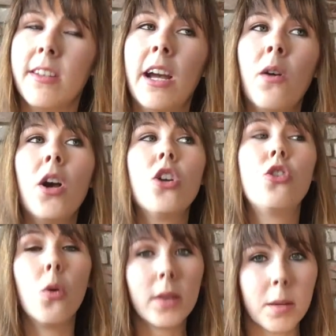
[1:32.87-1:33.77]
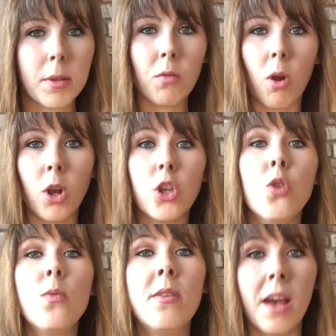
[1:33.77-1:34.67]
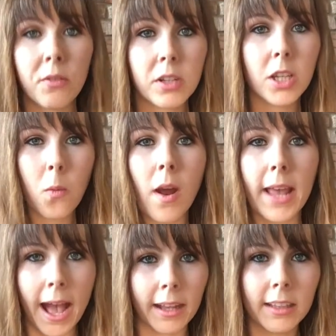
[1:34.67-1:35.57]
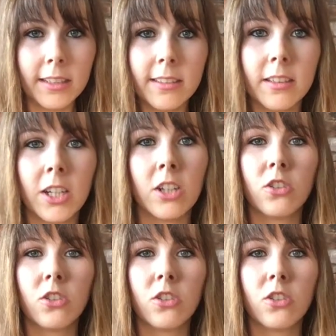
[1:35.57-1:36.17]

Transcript: Now, don't get me wrong, you definitely want accolades in there.